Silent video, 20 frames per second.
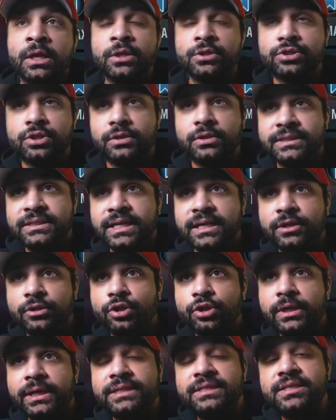So let's take a
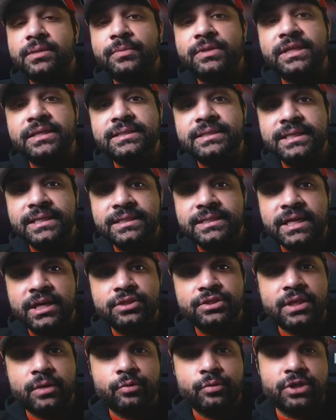look at some of the
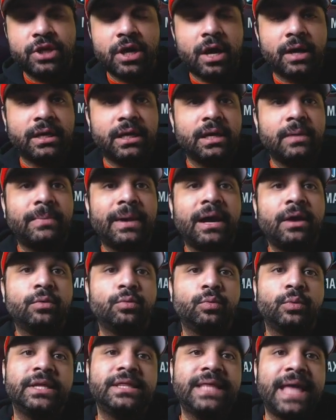details that we're talking about
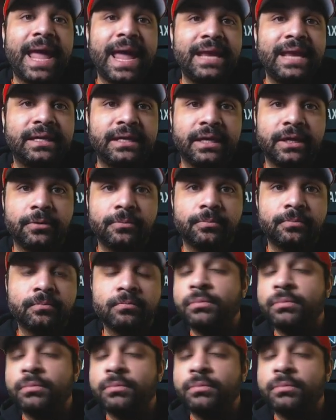with Anakin.